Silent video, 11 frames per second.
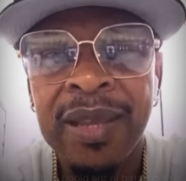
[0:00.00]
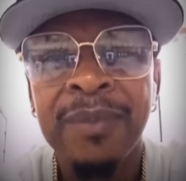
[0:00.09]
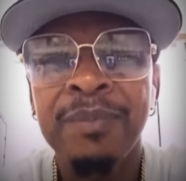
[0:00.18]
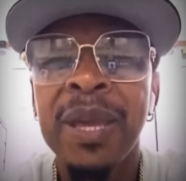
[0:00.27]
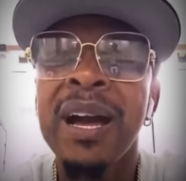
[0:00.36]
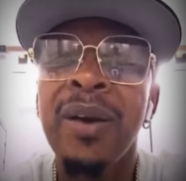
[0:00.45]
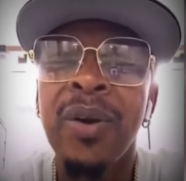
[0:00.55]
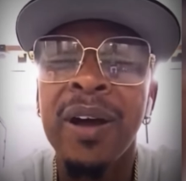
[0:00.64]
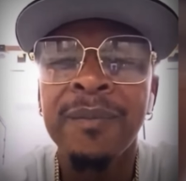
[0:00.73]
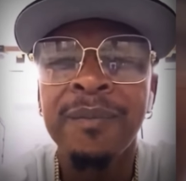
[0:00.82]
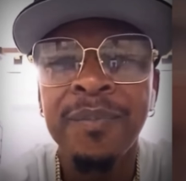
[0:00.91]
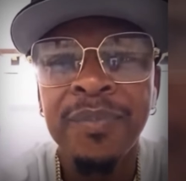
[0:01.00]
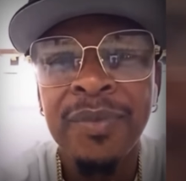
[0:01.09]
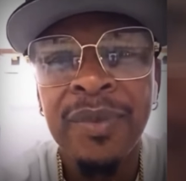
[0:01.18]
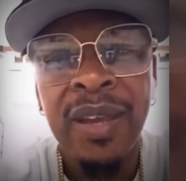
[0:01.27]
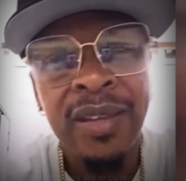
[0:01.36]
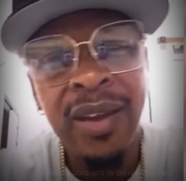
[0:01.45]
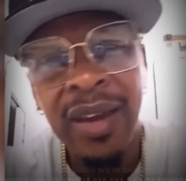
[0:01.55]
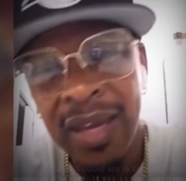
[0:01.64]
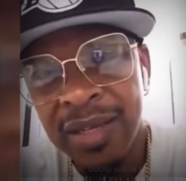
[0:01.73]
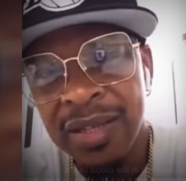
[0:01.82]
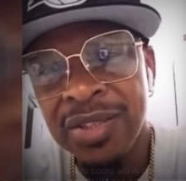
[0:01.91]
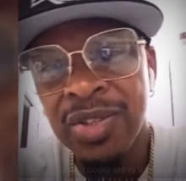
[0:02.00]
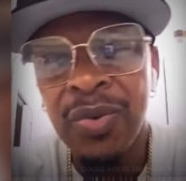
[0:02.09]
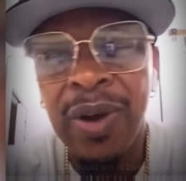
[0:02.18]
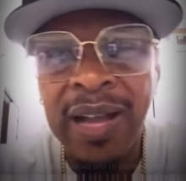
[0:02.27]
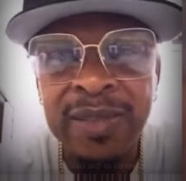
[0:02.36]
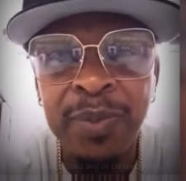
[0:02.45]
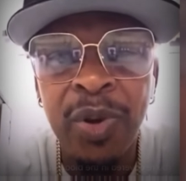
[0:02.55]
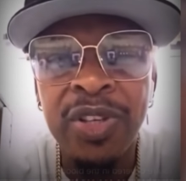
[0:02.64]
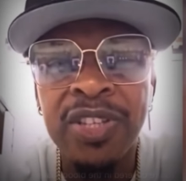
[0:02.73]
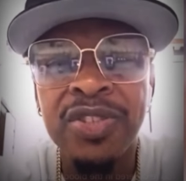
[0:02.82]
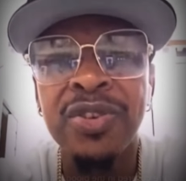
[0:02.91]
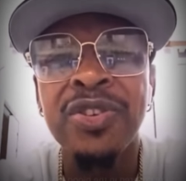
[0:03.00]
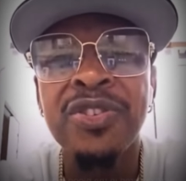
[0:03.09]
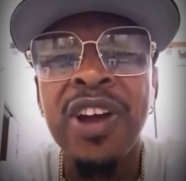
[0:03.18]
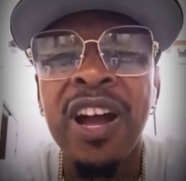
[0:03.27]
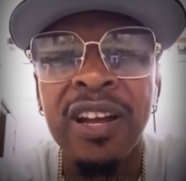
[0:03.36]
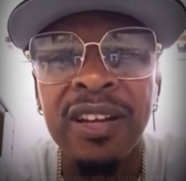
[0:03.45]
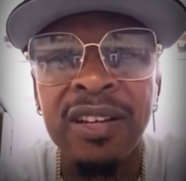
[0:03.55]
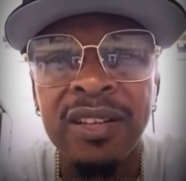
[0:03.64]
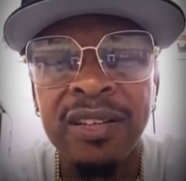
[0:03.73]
Because your energy towards police wrong.